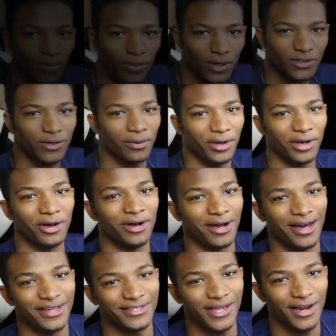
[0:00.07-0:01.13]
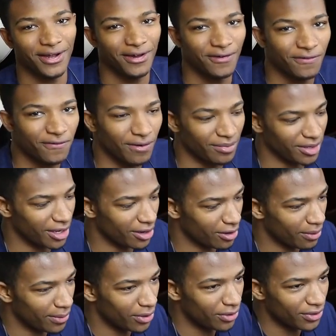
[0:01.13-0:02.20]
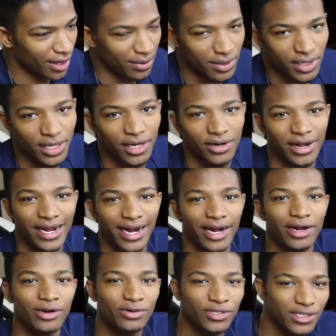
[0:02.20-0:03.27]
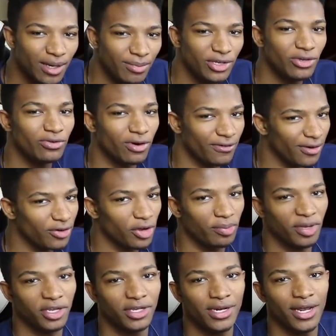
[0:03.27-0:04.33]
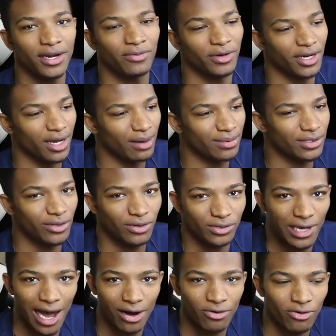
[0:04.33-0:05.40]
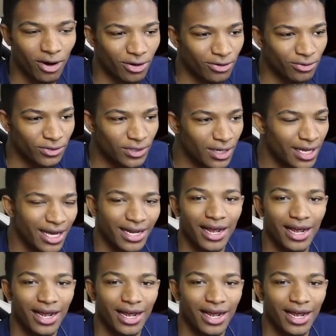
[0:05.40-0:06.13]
What's going on guys? Etika from the Etika World Network here, and I know some of you are very opinionated when it comes to Kotaku articles,